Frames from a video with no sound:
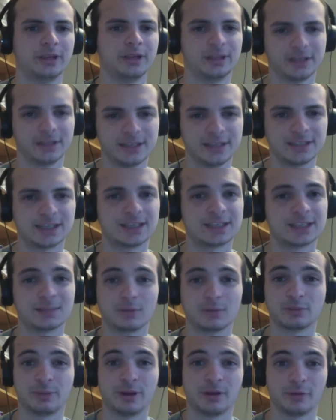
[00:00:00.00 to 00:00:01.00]
At least it's the
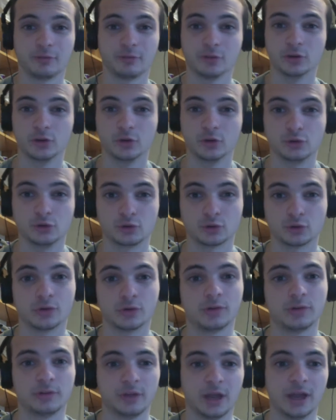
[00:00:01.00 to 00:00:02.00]
powerful neutral
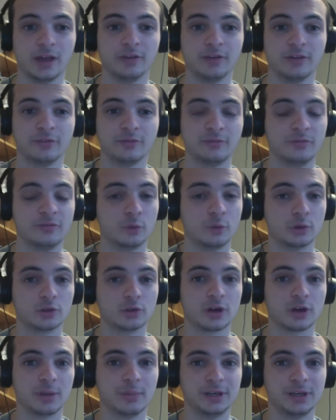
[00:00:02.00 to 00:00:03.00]

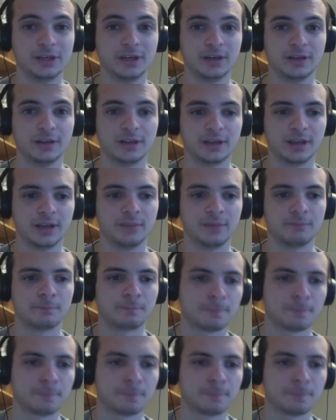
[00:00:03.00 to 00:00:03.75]
4-drop minion in the game.